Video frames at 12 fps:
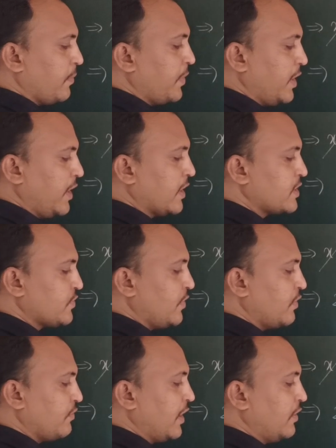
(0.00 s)

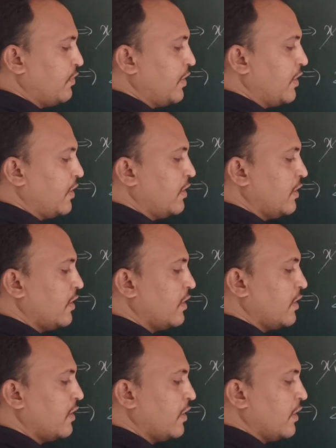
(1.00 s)
px1 y1
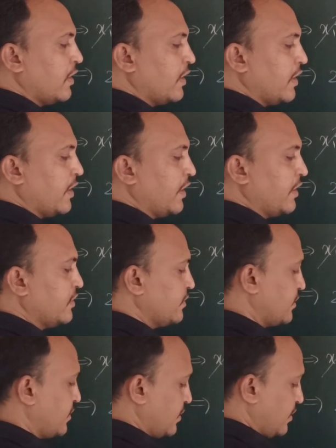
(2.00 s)

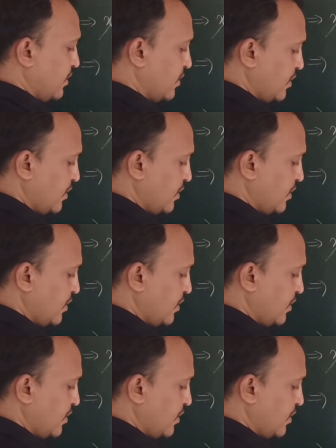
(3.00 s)
is